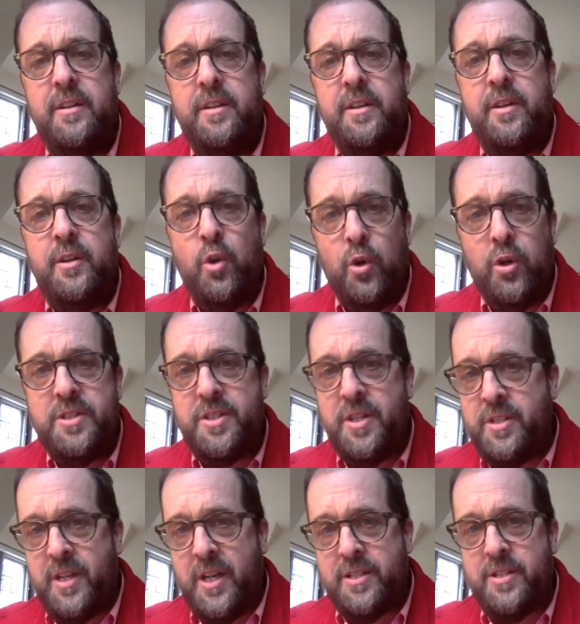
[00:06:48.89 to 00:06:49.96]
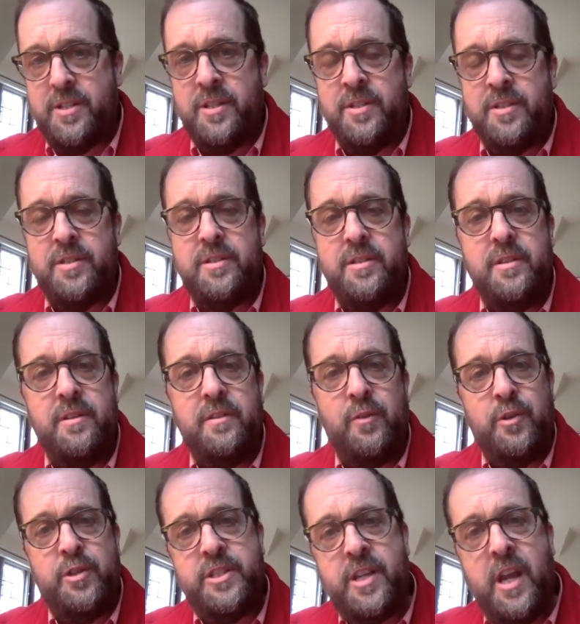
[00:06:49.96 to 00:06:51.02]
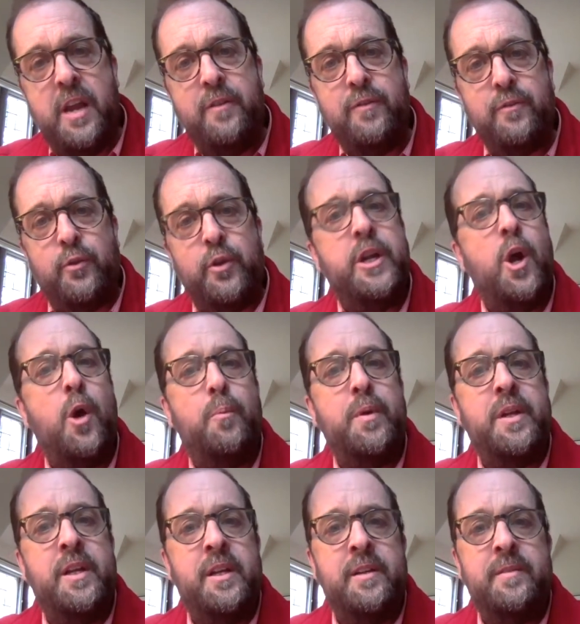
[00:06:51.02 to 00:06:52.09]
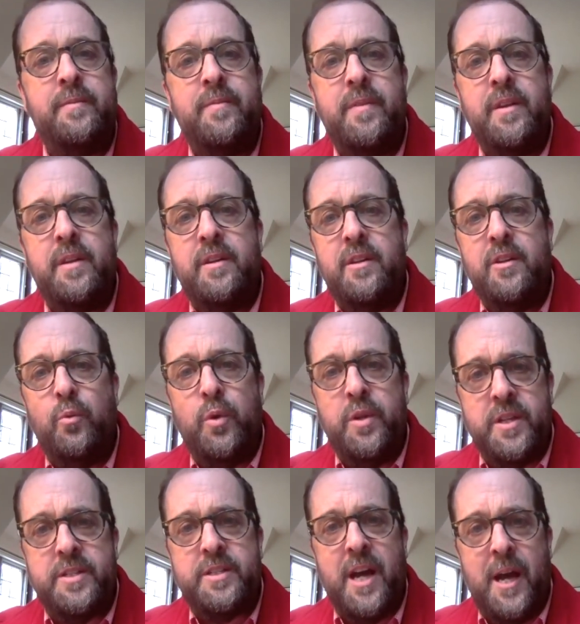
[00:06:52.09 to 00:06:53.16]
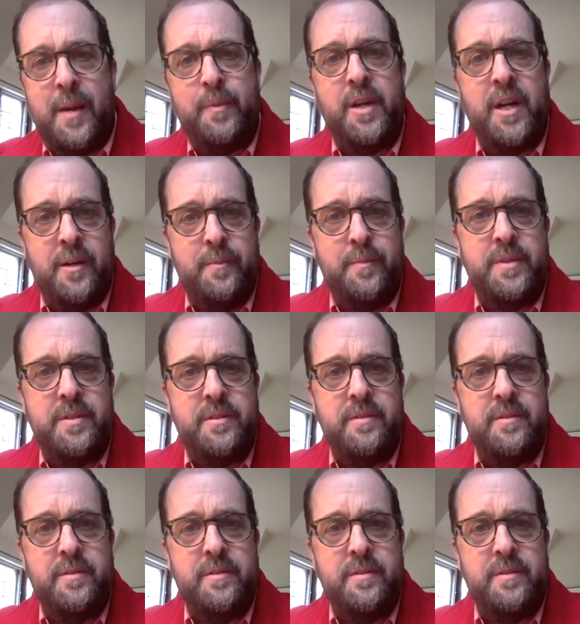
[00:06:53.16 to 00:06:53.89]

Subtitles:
your suggestions for safe reopening when the time comes.